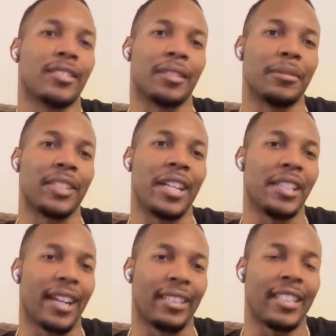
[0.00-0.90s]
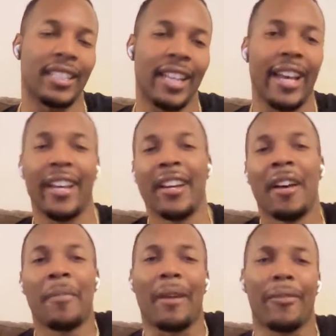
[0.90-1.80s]
Sometimes I did that,
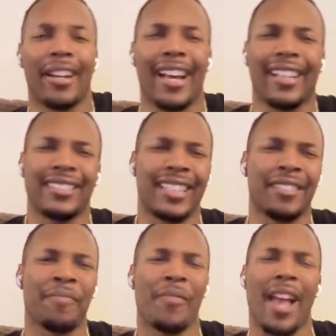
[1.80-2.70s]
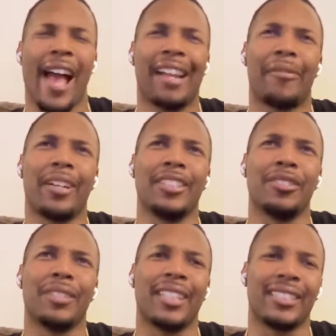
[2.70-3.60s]
but I realized that I don't want to
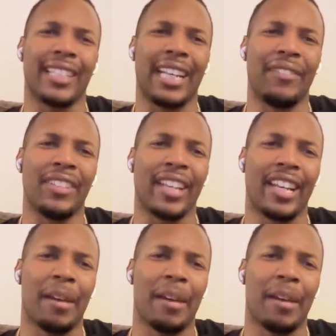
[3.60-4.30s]
do this every day.